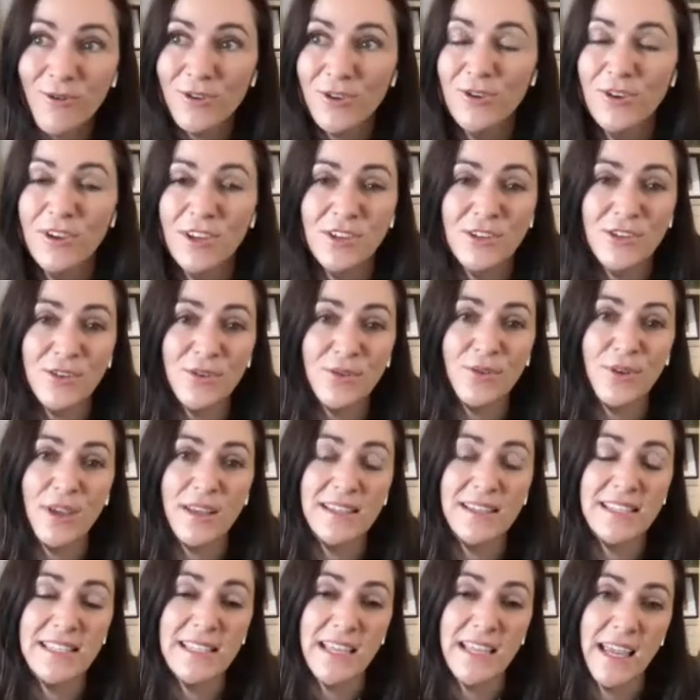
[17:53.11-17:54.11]
You can do
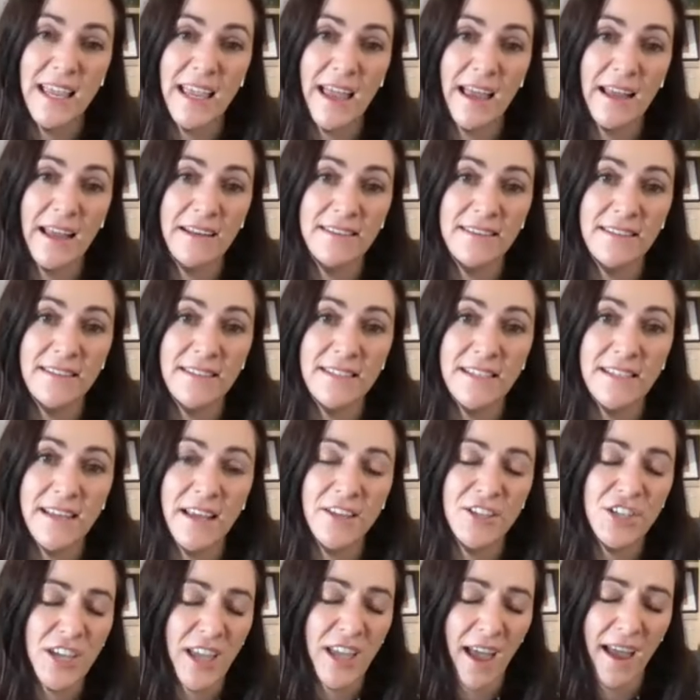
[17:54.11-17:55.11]
and see and
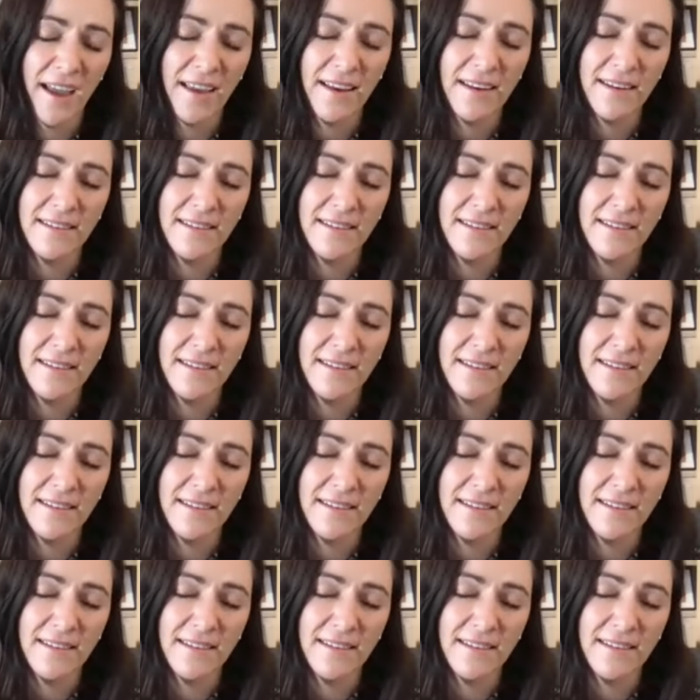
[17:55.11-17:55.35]
educate